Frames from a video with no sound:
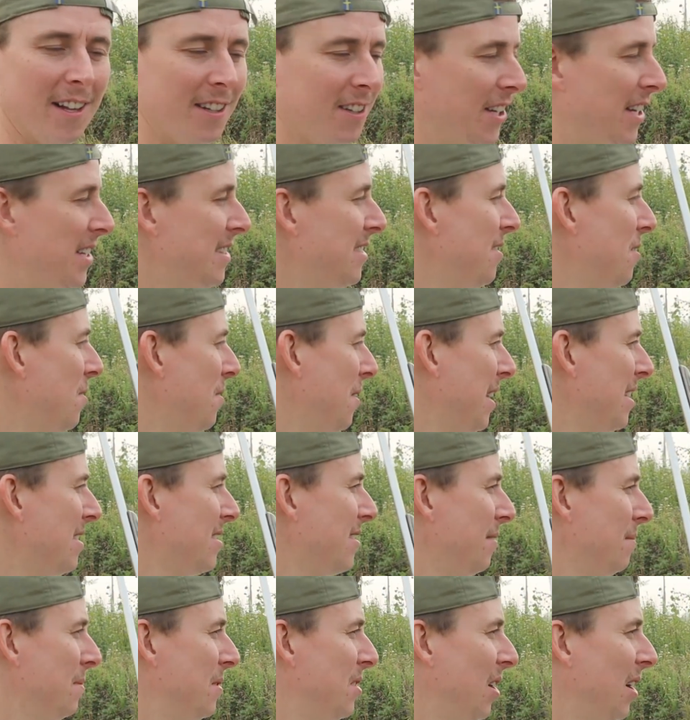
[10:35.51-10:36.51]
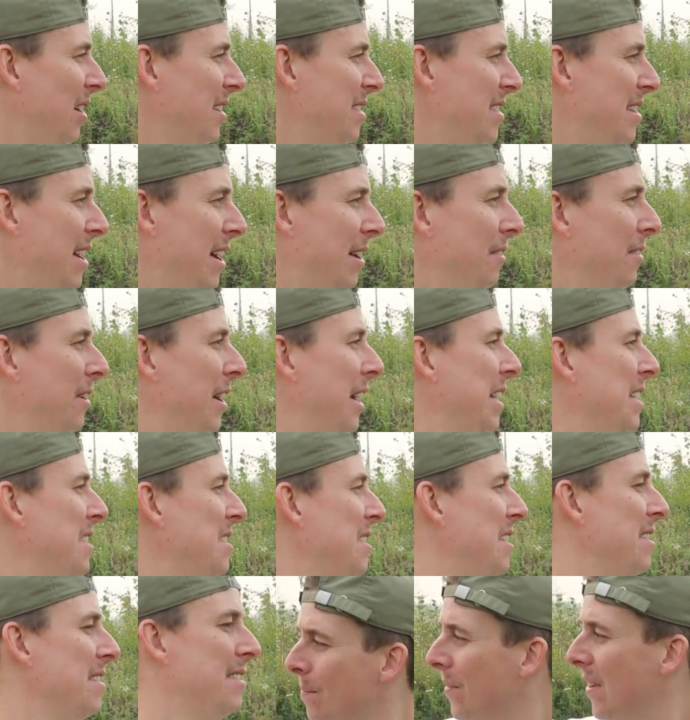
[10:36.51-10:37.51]
Let's go get some shots downrange.
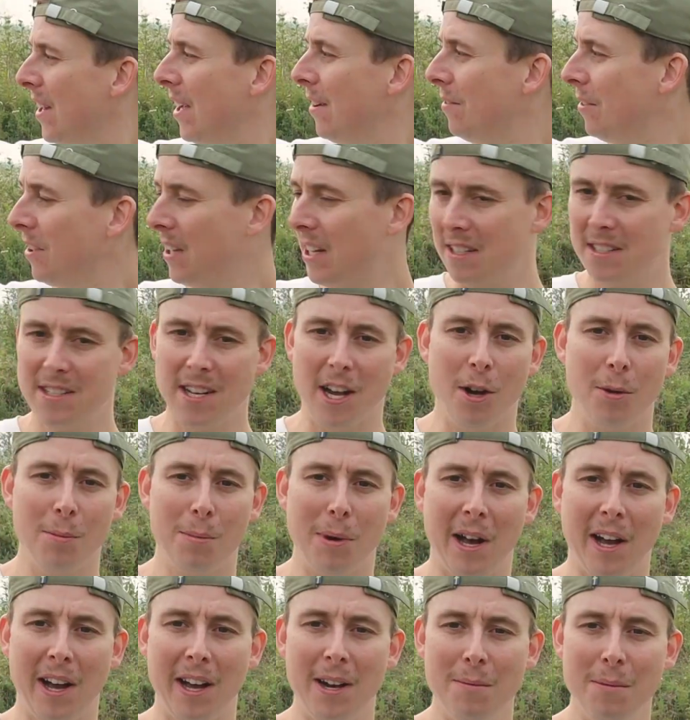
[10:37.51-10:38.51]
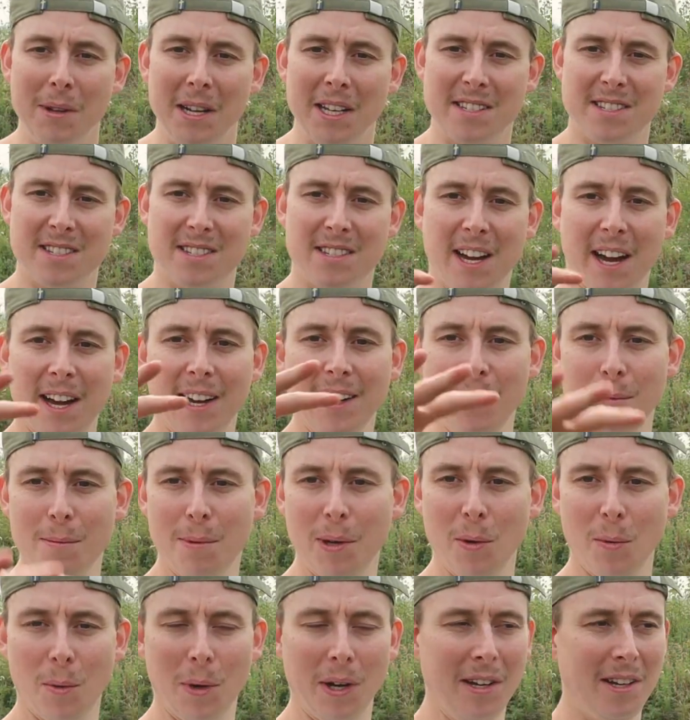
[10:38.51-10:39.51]
And if you can tell behind me, it's a tiny
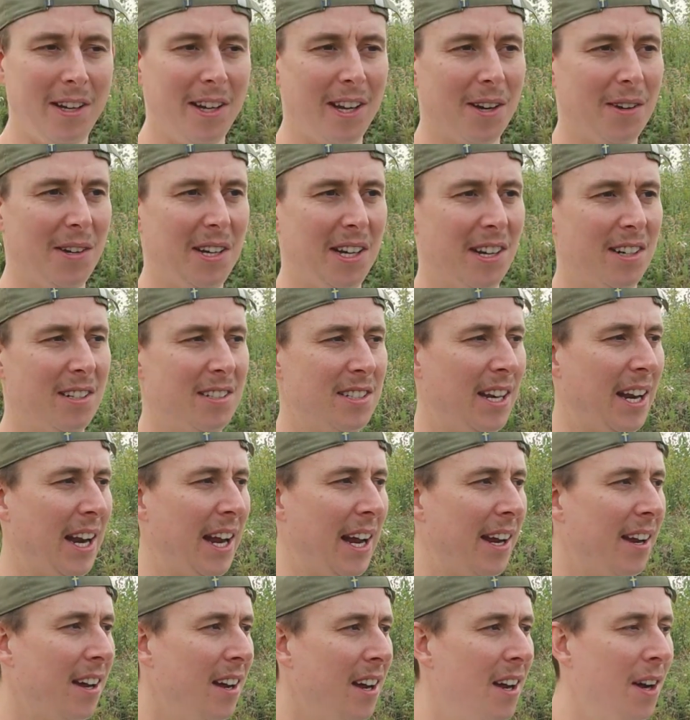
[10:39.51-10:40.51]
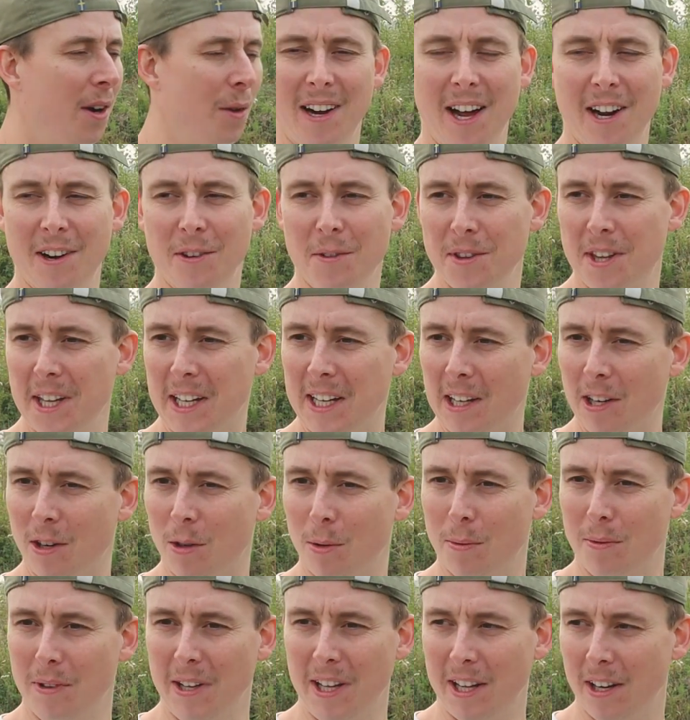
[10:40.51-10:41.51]
bit windy out here today. I don't think
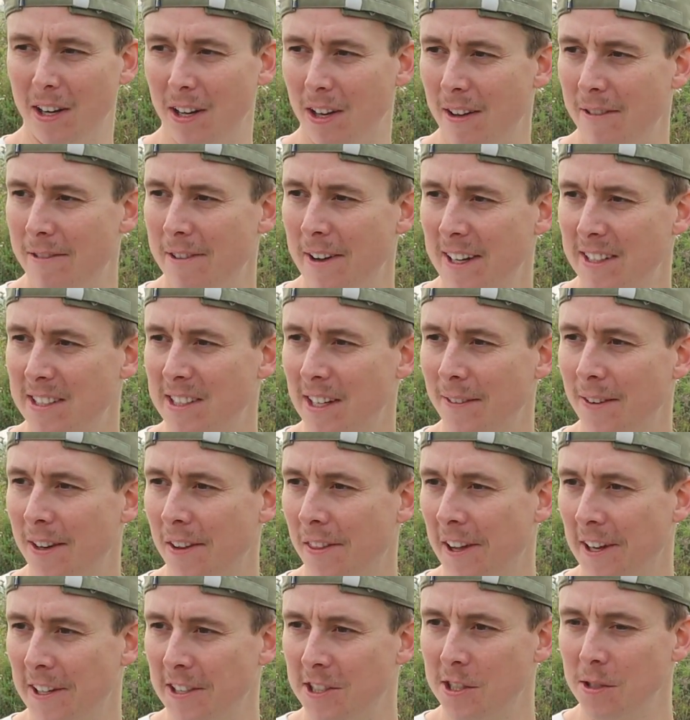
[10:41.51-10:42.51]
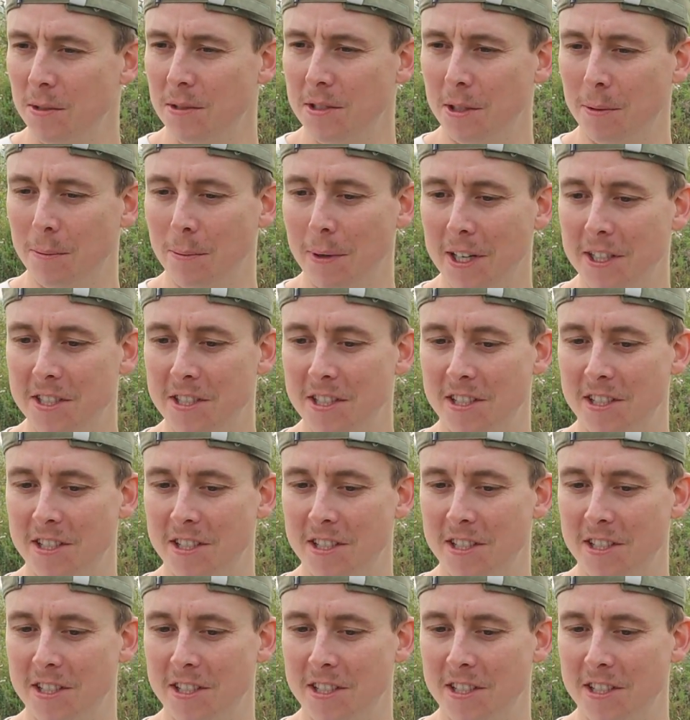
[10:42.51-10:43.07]
it'll affect everything too much.